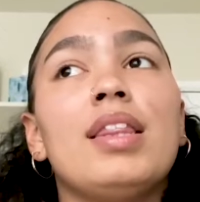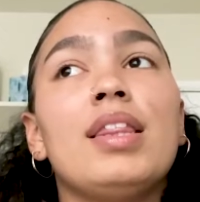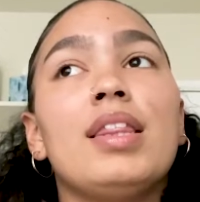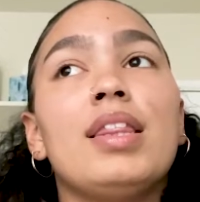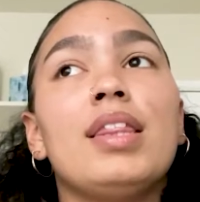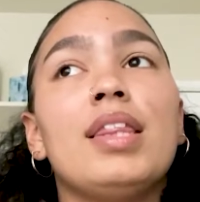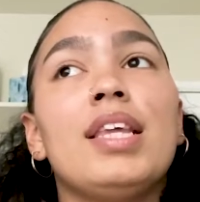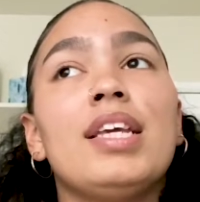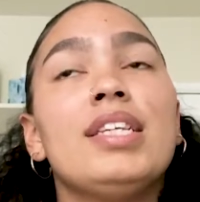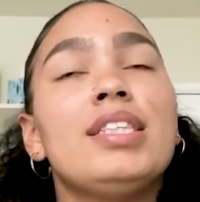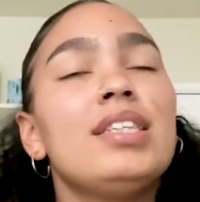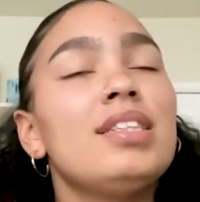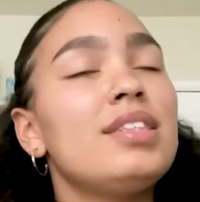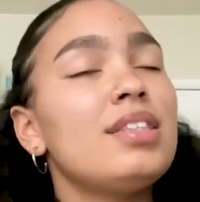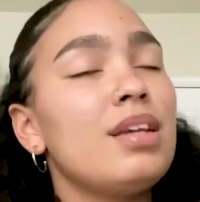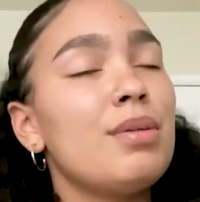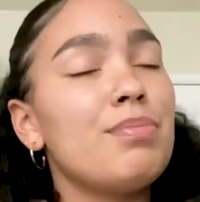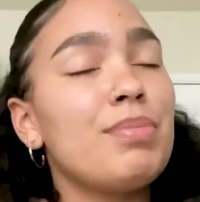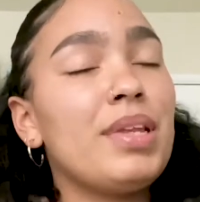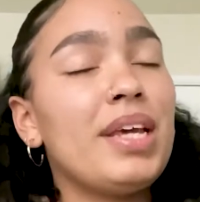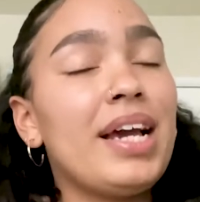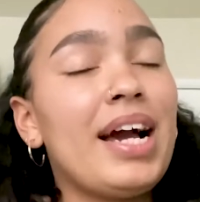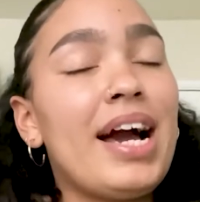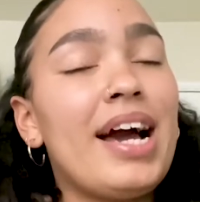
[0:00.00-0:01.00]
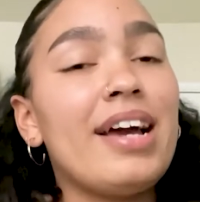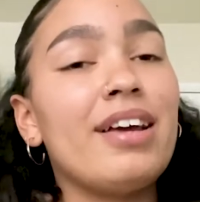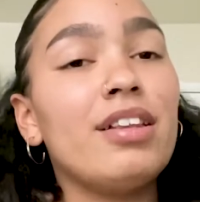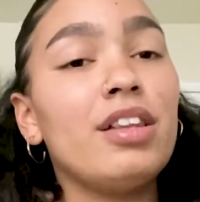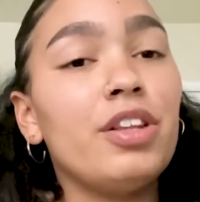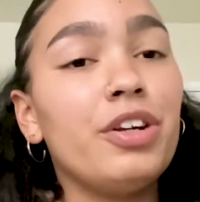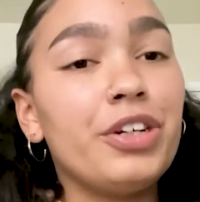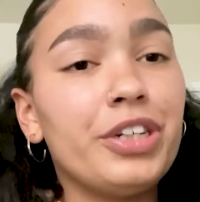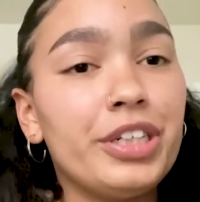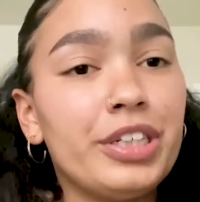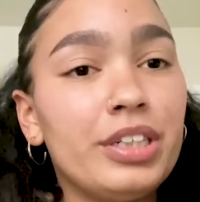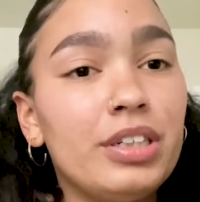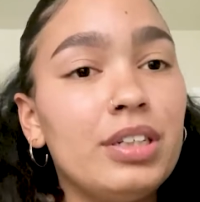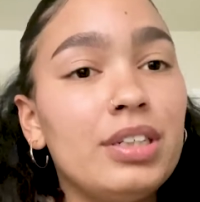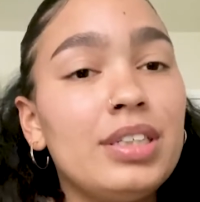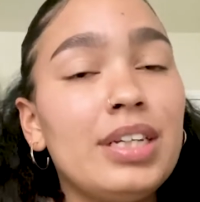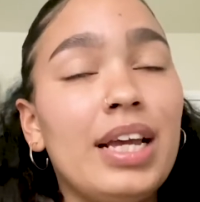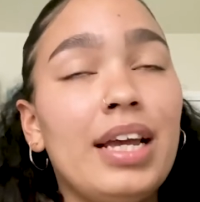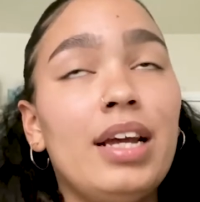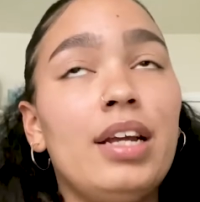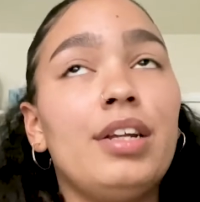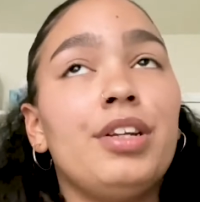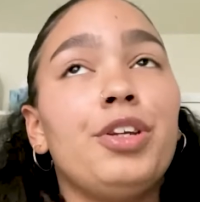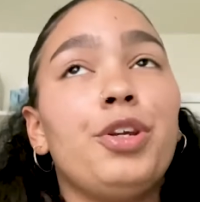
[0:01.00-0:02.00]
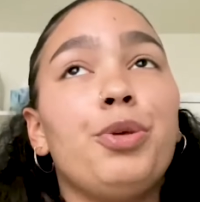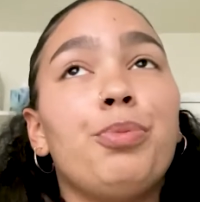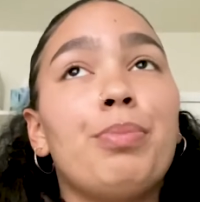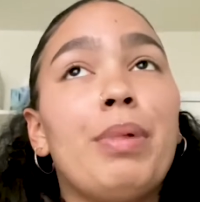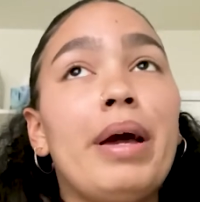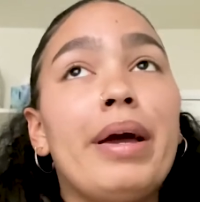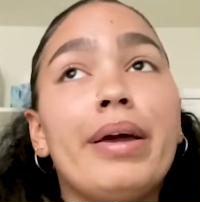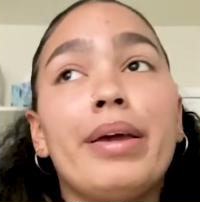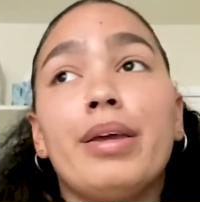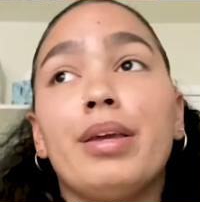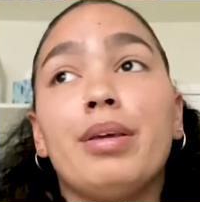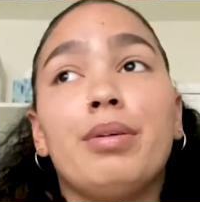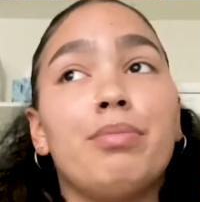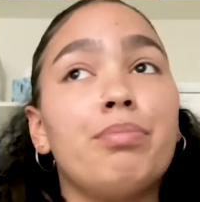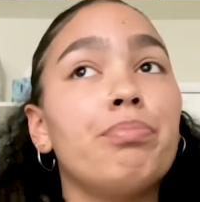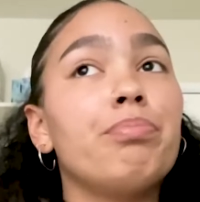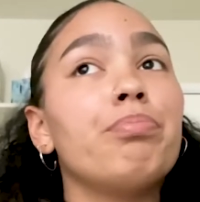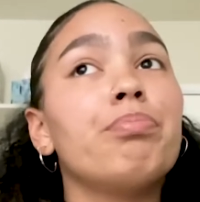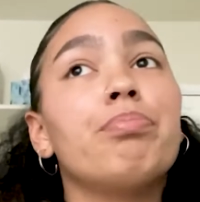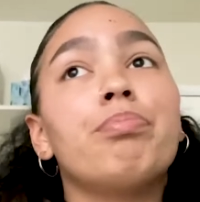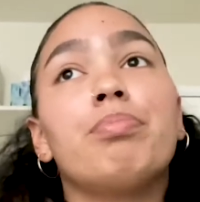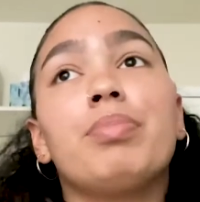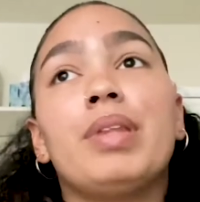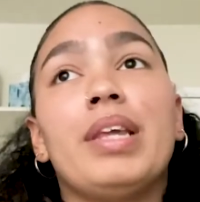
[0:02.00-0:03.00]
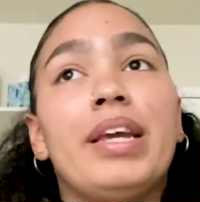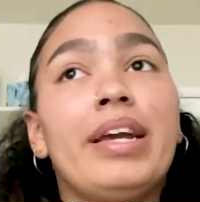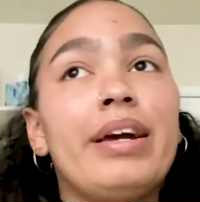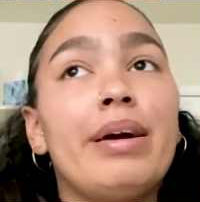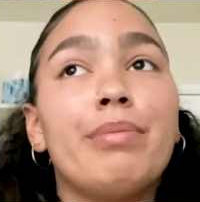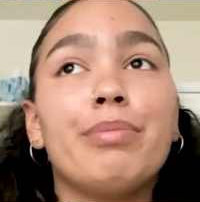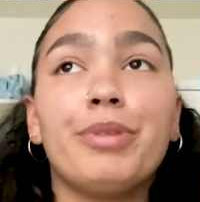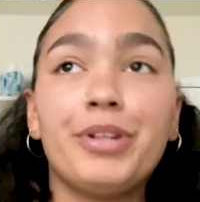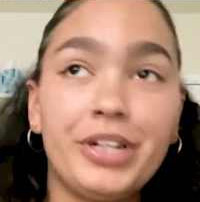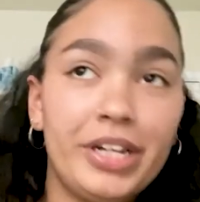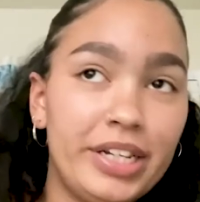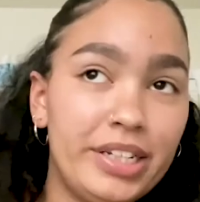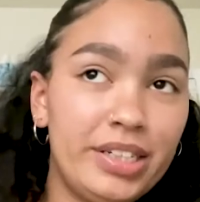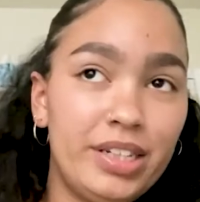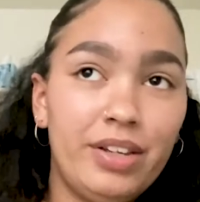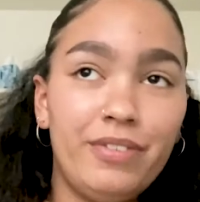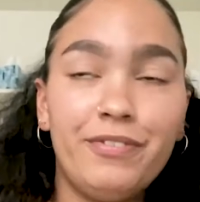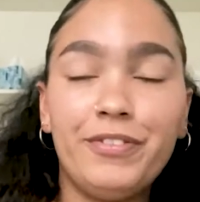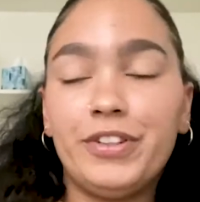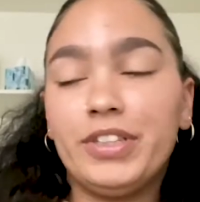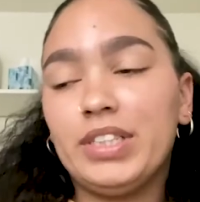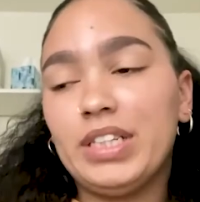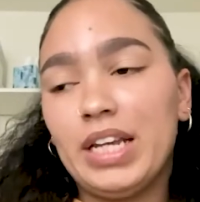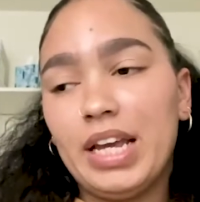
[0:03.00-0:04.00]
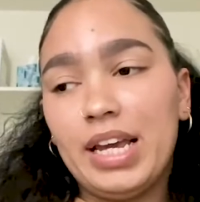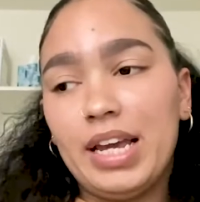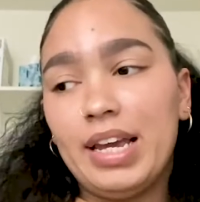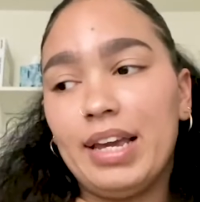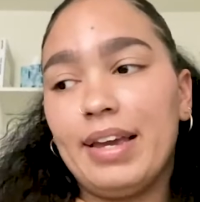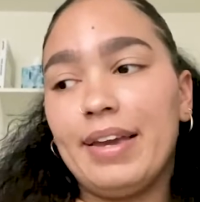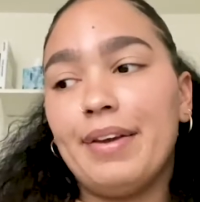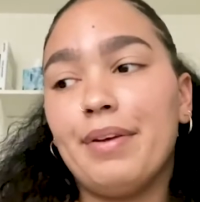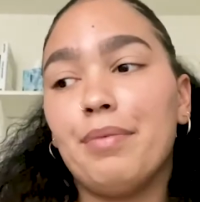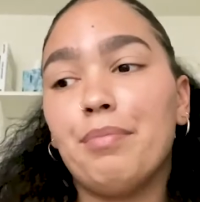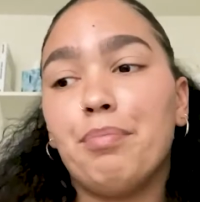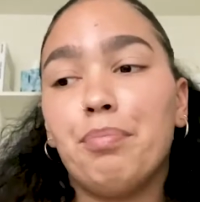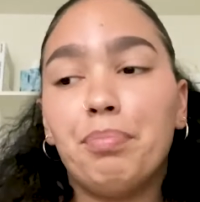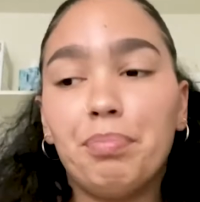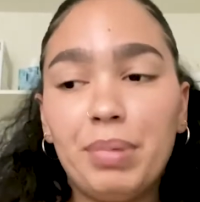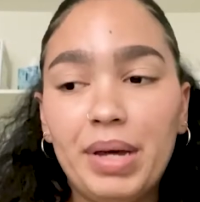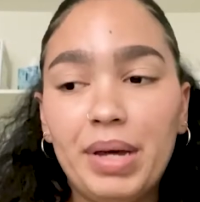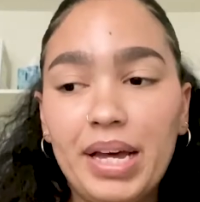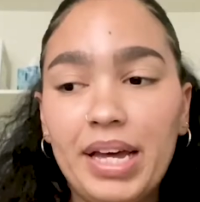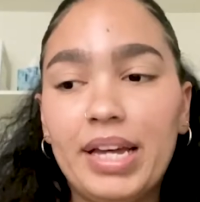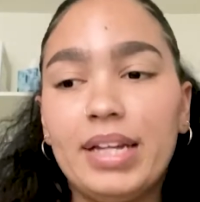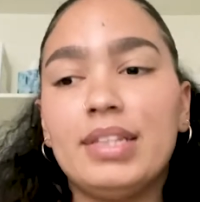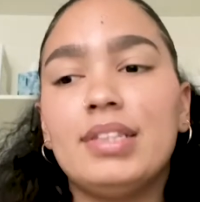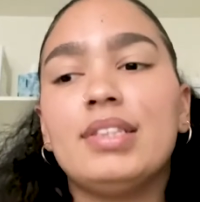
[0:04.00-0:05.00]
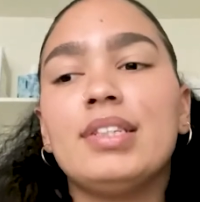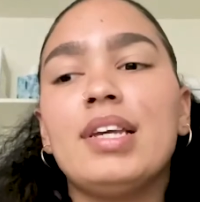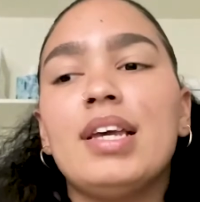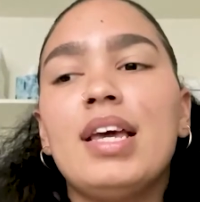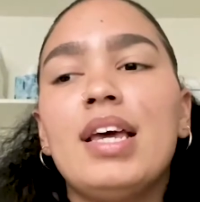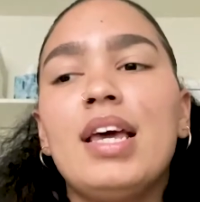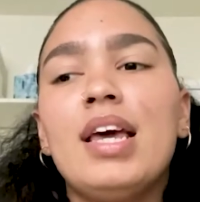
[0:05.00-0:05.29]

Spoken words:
This is something I learned, and you might think I'm crazy for saying it, but